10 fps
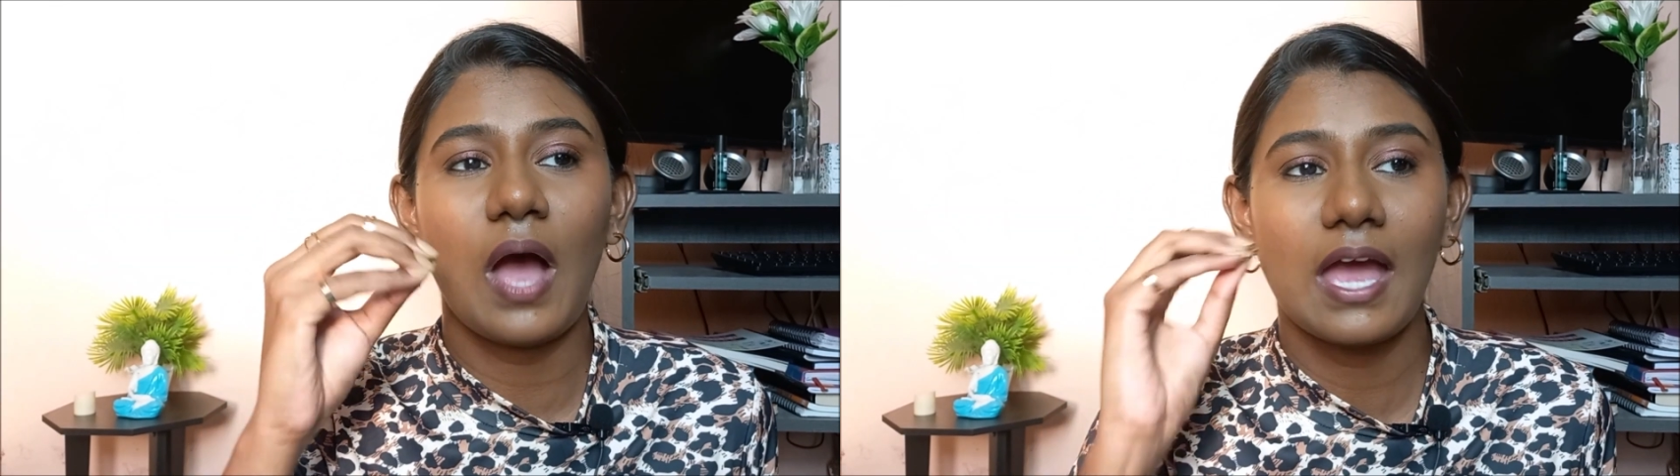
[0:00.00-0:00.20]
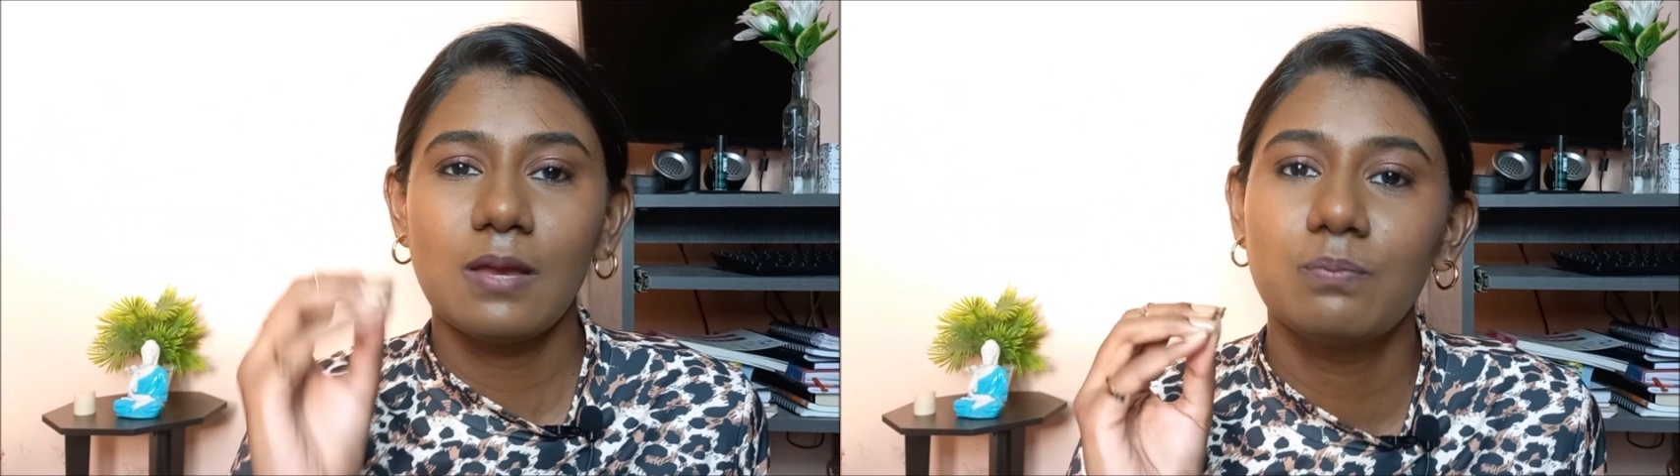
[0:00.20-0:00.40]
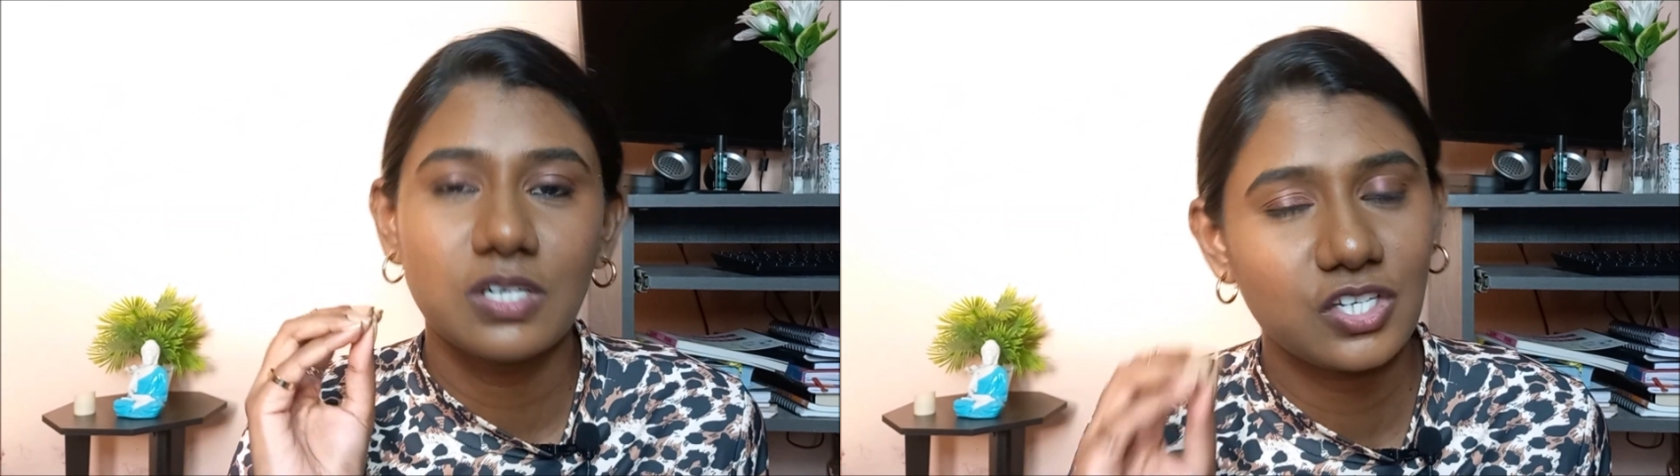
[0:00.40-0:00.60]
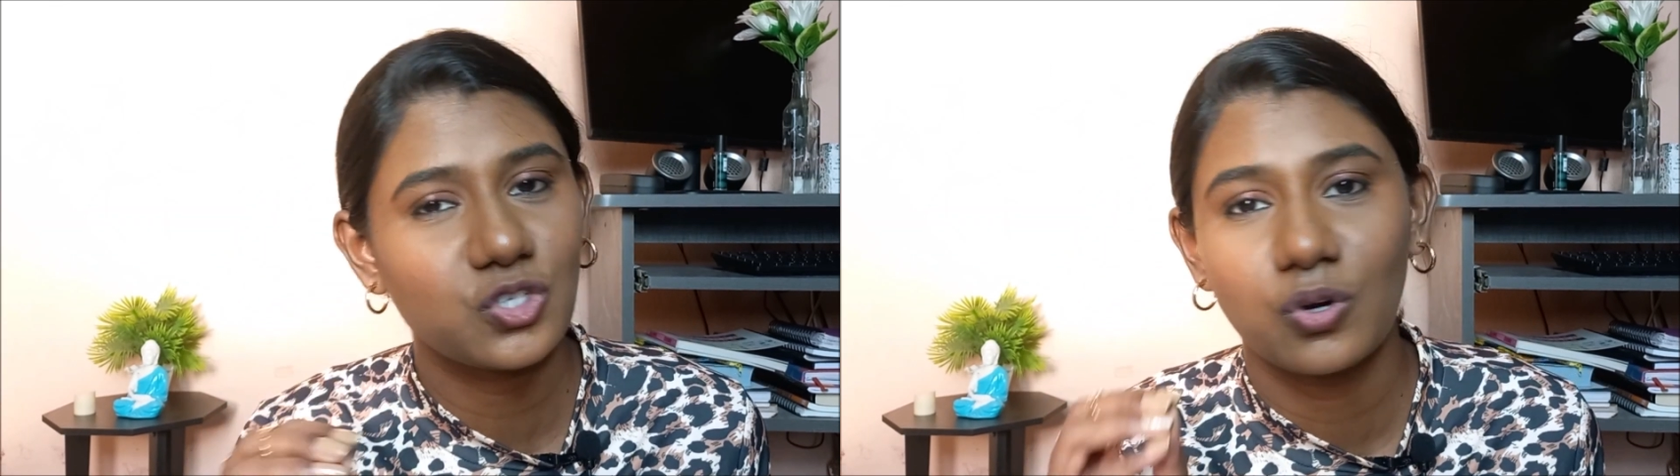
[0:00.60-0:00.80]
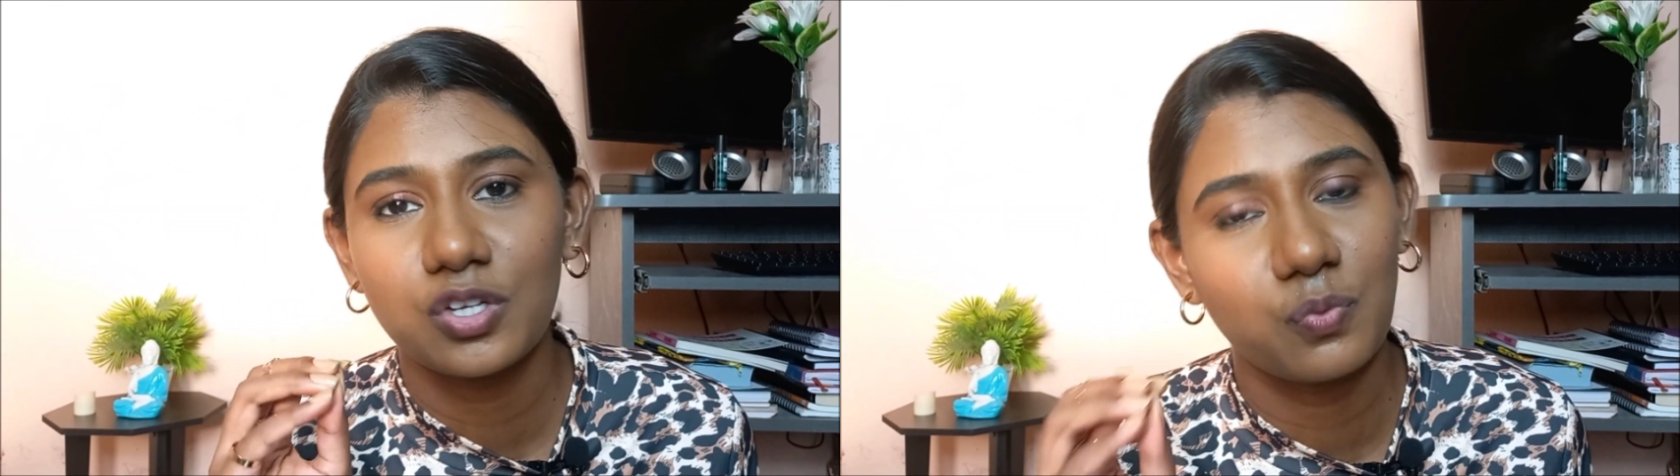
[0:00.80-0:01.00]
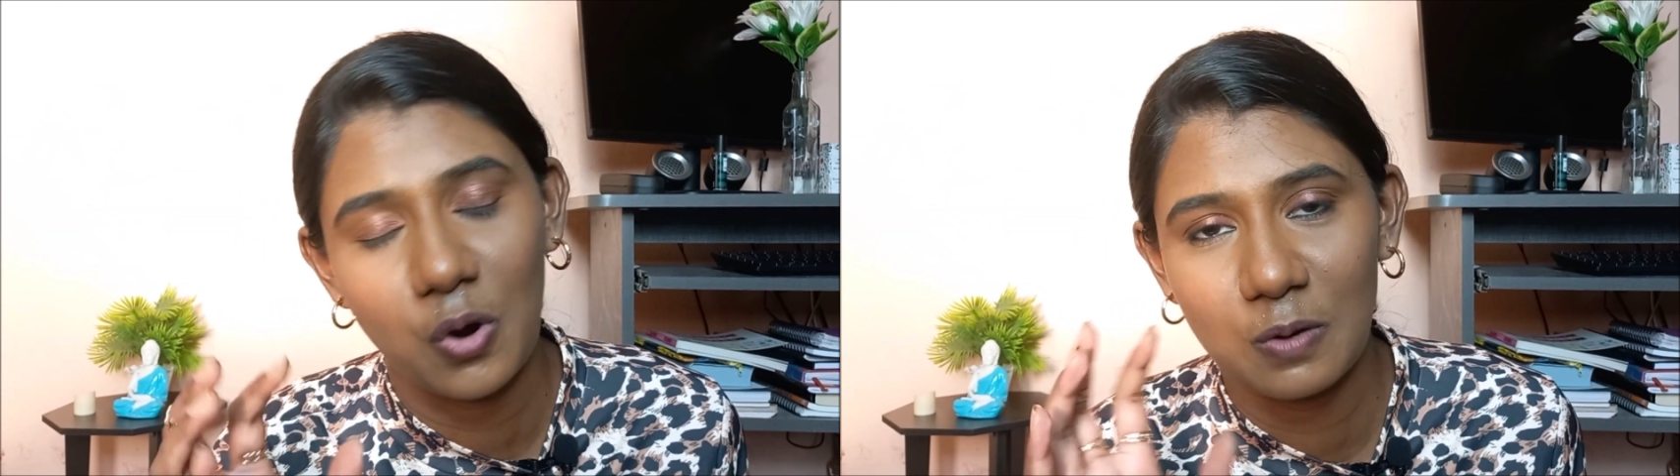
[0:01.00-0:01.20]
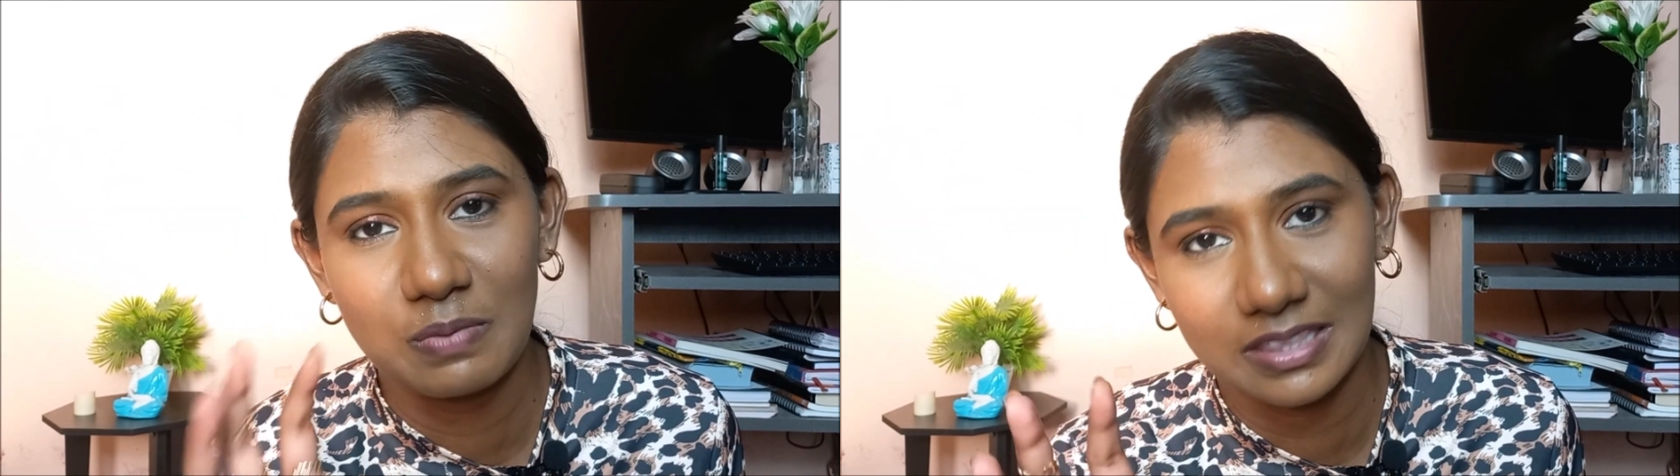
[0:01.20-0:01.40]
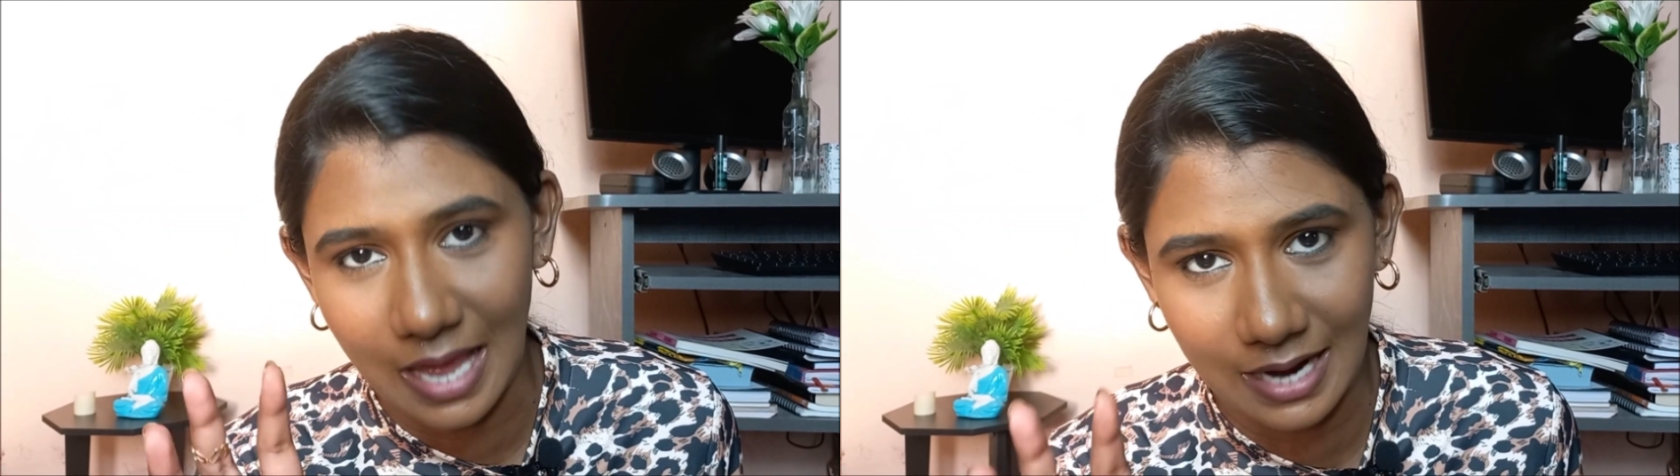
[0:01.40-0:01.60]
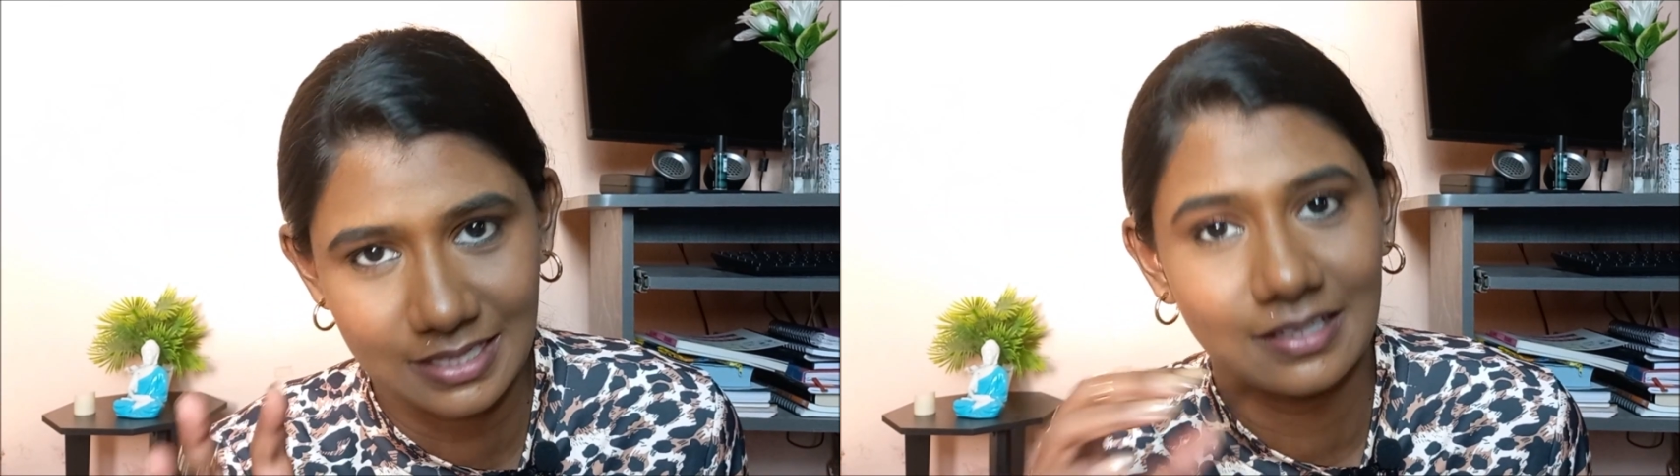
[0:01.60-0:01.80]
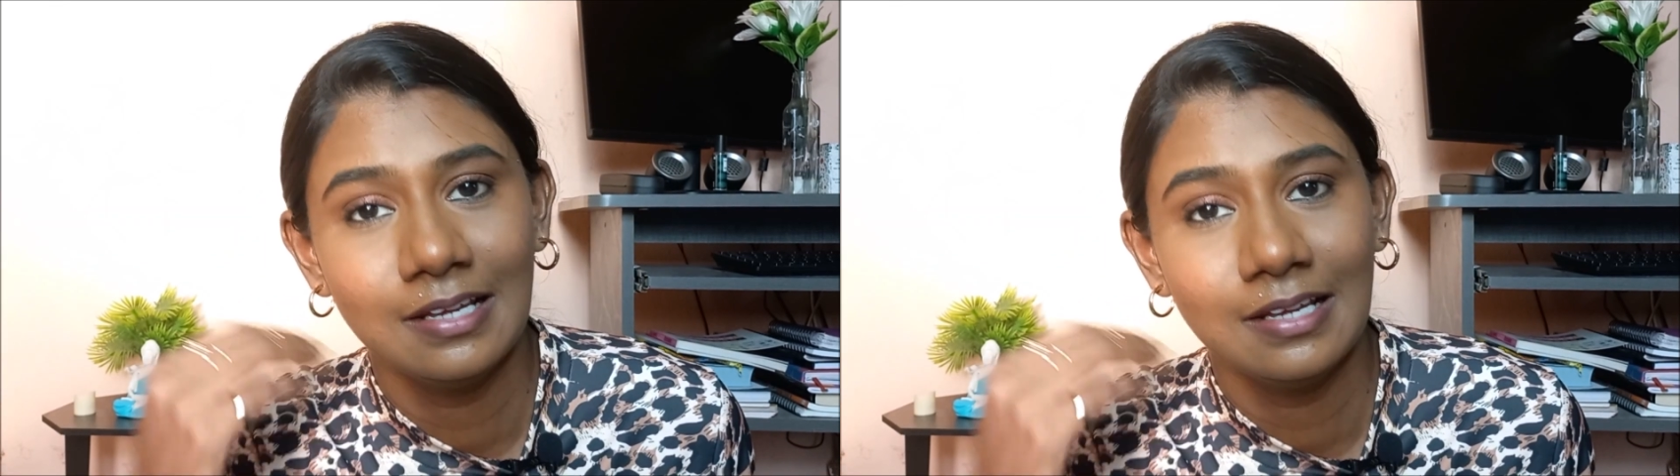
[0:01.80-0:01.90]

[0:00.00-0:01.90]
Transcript: I am pretty sure you won't be that